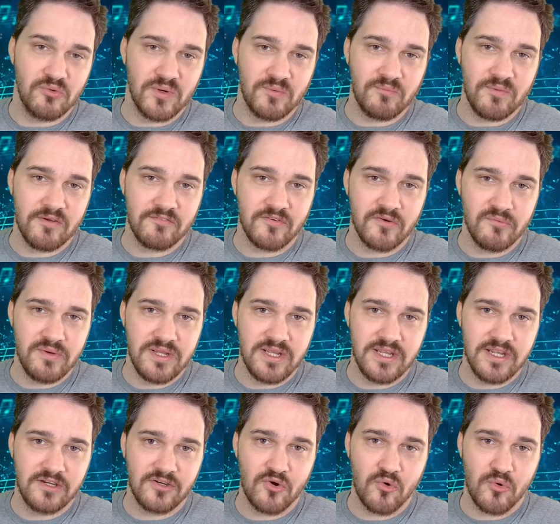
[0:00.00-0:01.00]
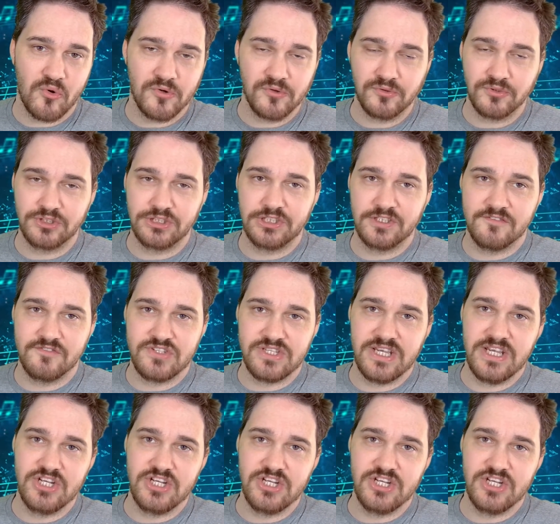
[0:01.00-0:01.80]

Whenever we get chordal shifts,